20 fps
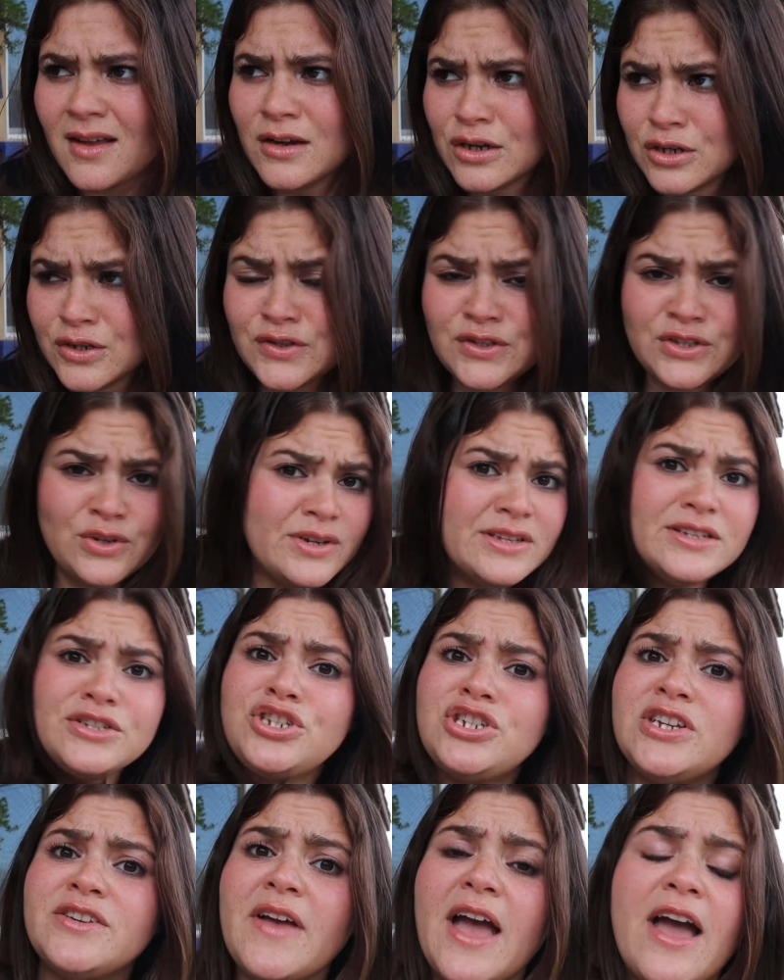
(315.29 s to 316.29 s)
Because you can
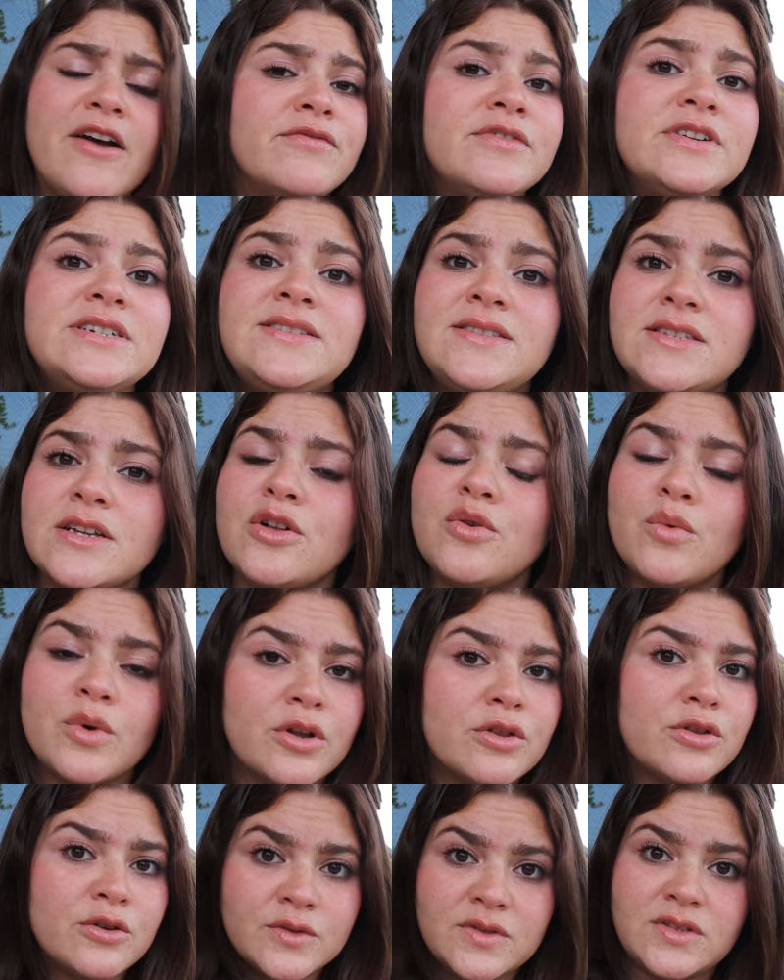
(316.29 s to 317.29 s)
achieve every single
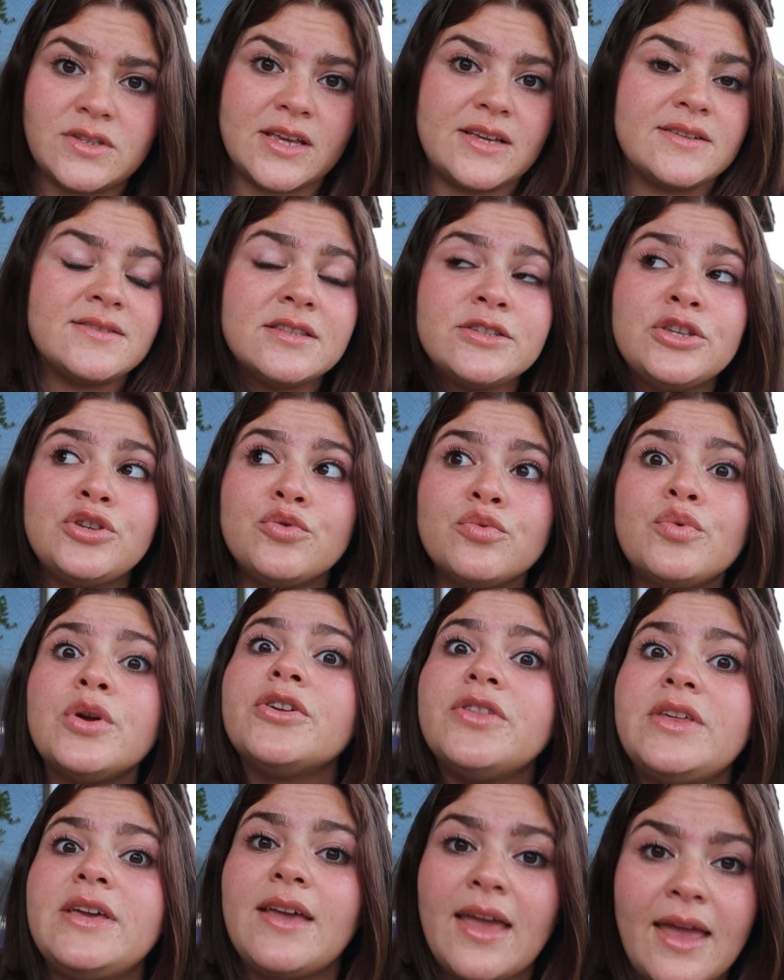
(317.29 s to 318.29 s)
one of those things. You
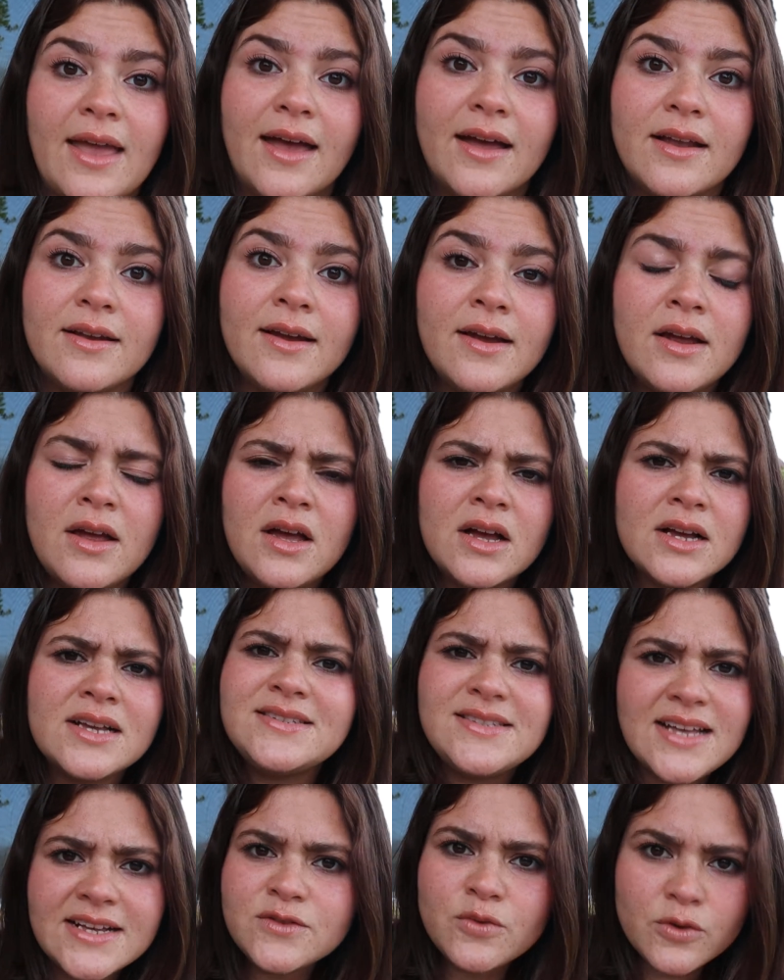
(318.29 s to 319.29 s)
really can.
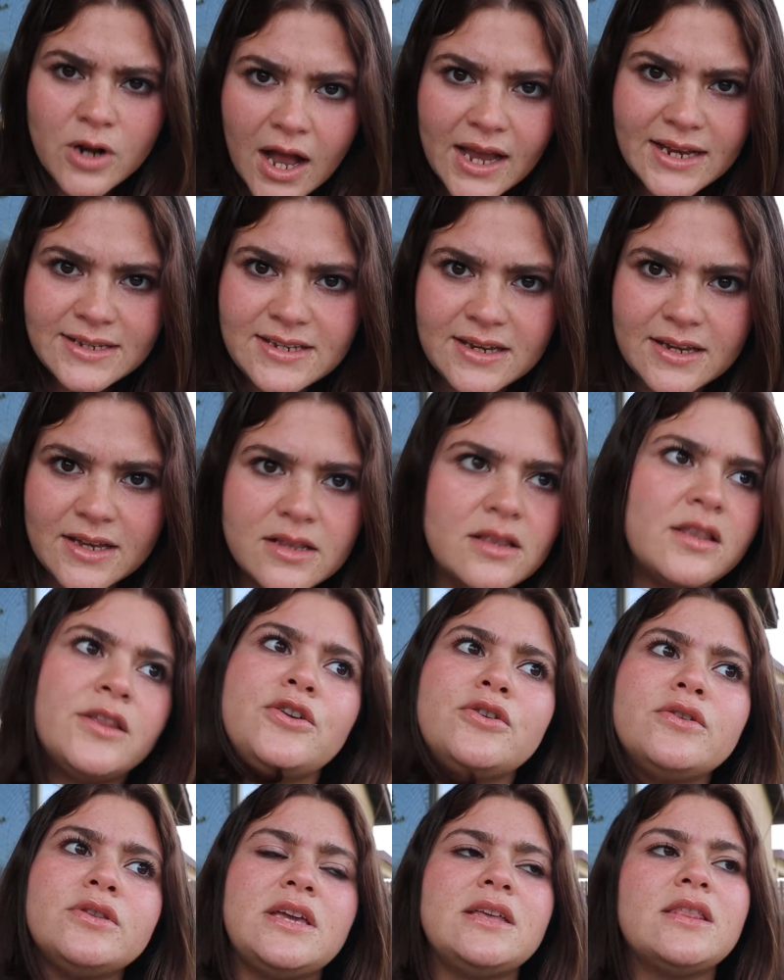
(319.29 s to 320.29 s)
Because that's what I did.
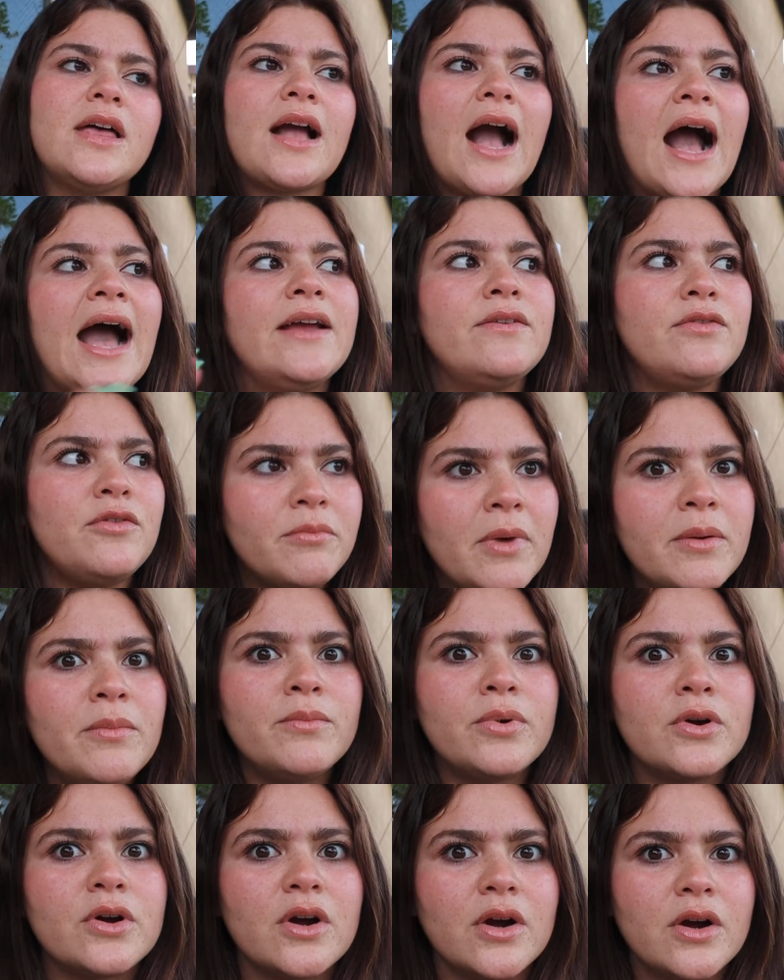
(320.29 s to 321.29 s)
Literally, like, I
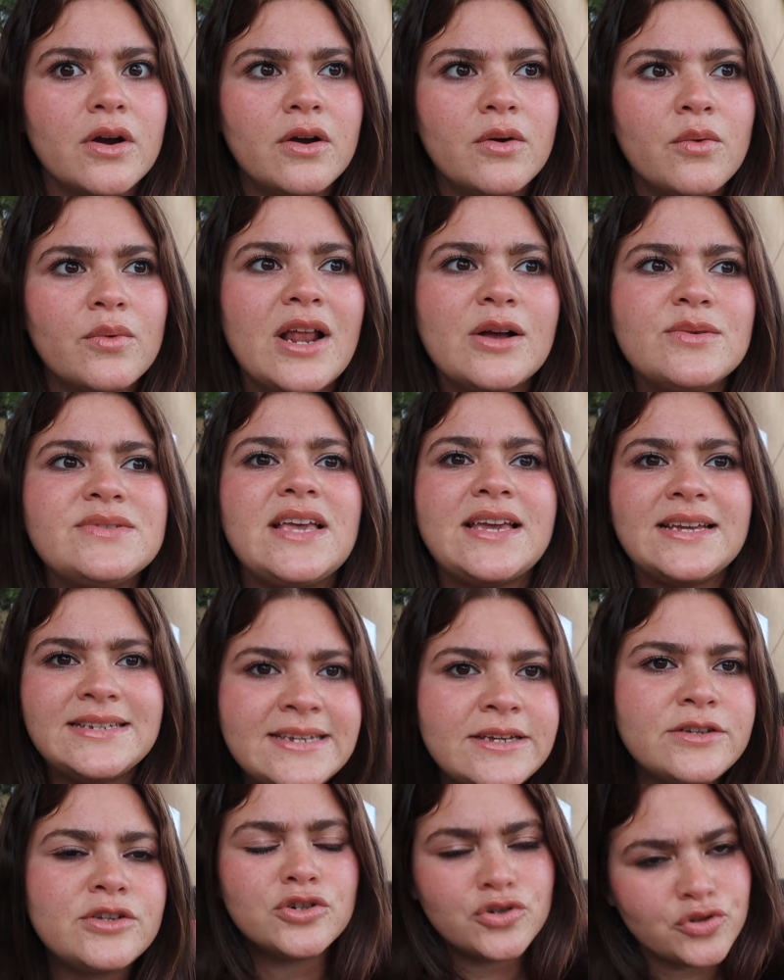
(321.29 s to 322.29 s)
remember when I was
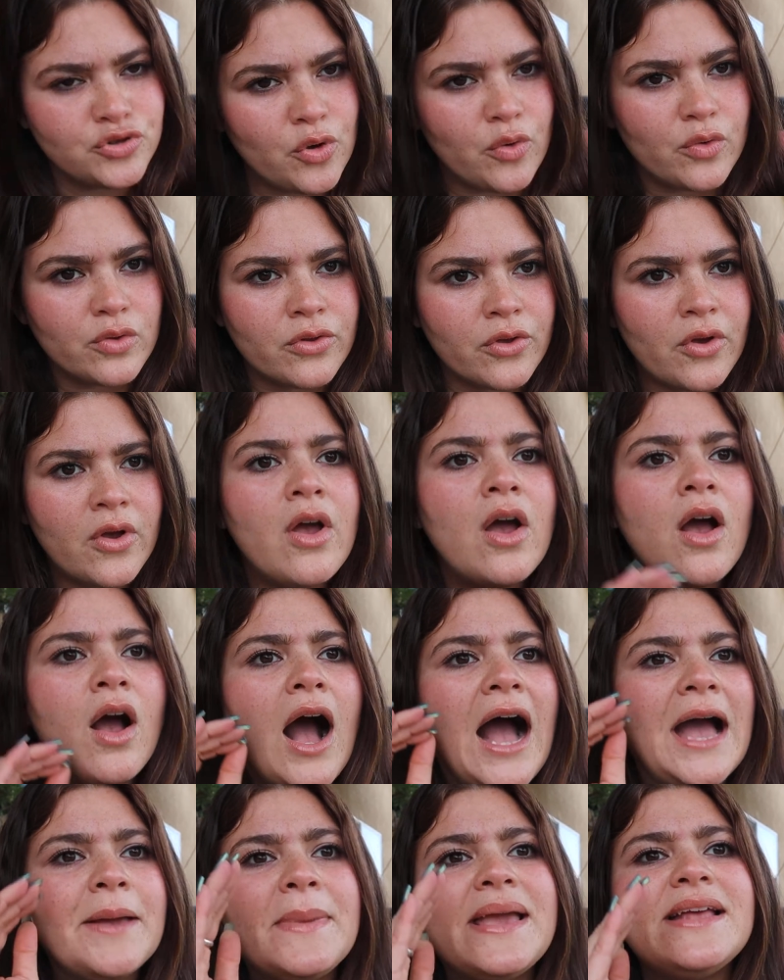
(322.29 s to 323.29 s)
18 years old,
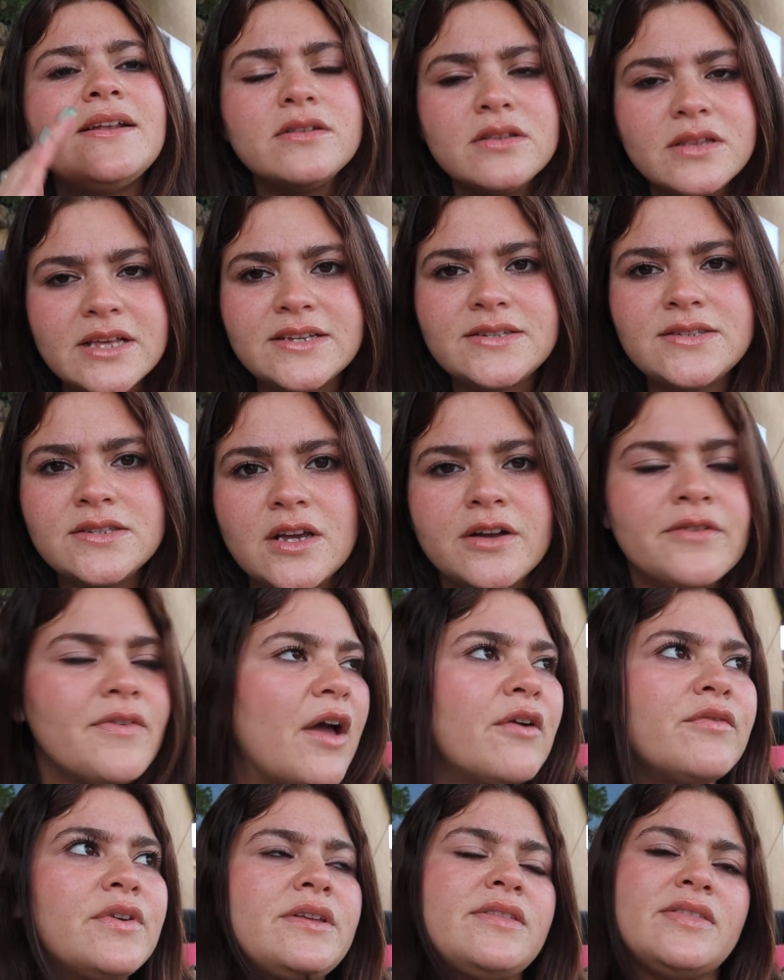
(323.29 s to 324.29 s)
I made a list of
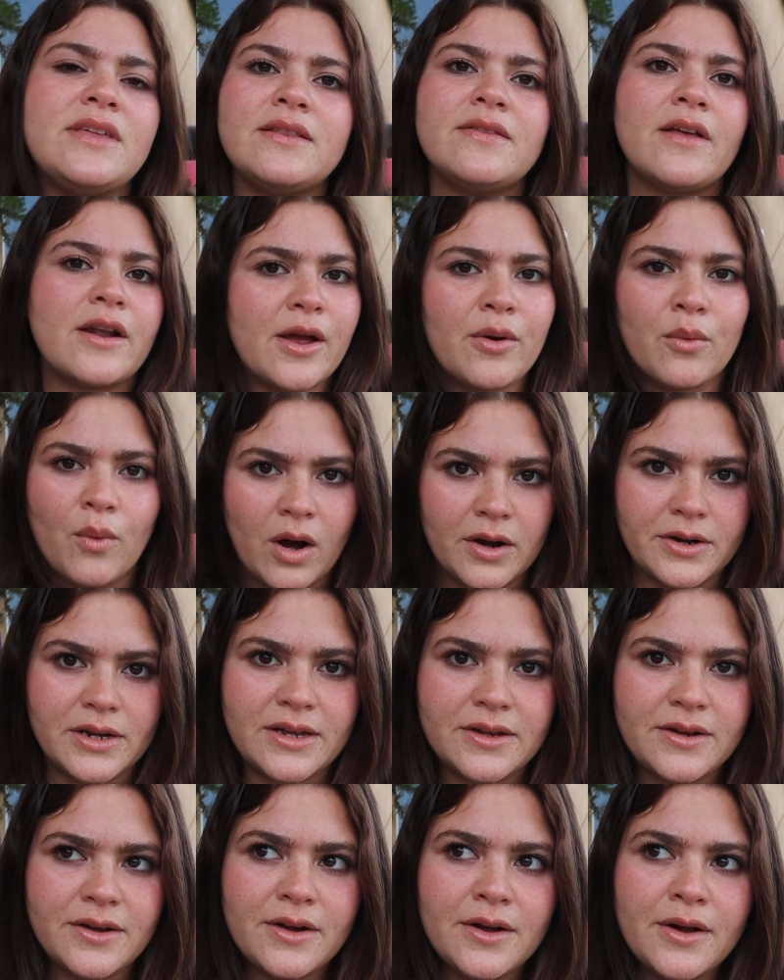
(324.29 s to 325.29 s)
everything that I
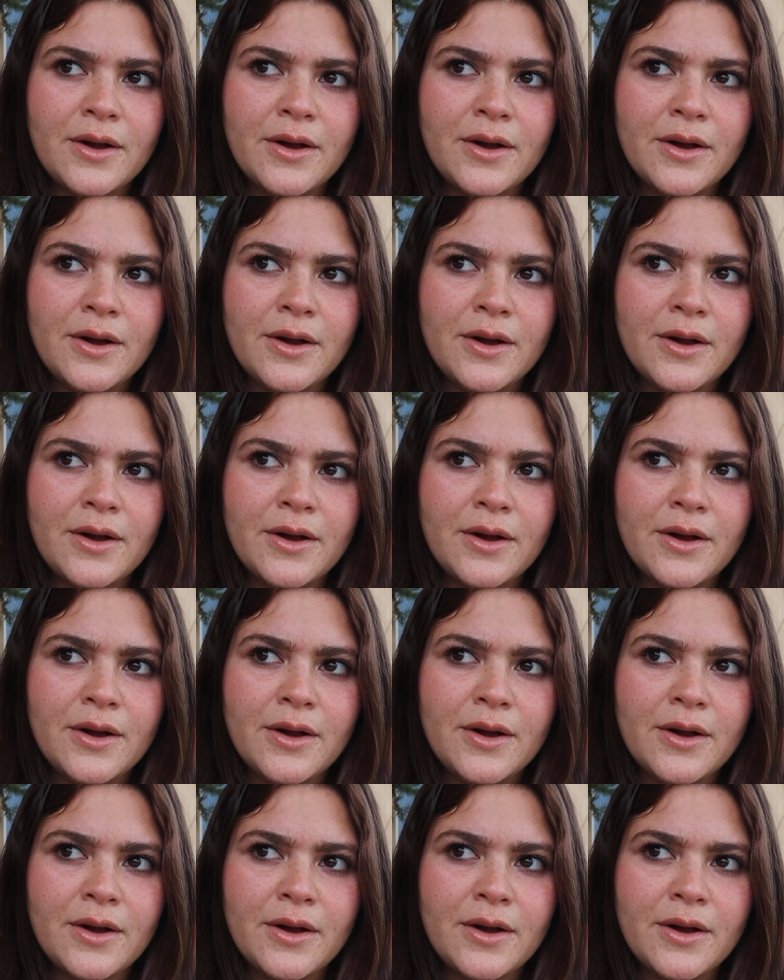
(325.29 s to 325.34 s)
wanted.